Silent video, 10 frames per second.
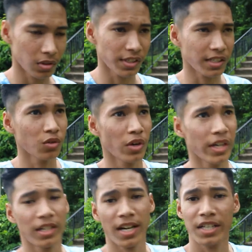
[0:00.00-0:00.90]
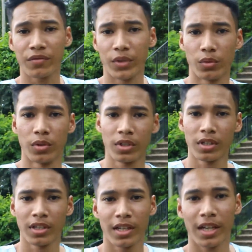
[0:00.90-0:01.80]
just look at a nice view.
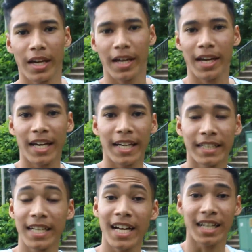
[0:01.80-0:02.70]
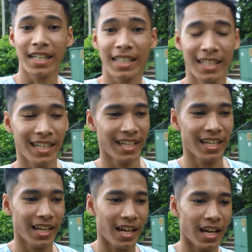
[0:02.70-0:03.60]
And yeah,
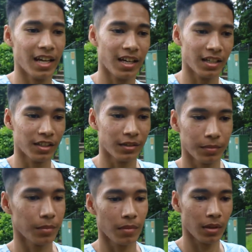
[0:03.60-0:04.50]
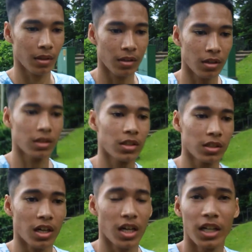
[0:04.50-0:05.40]
and
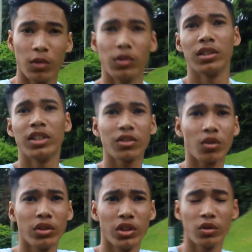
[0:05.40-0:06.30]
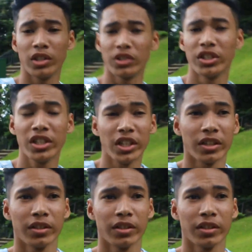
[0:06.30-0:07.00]
I will just continue this journey.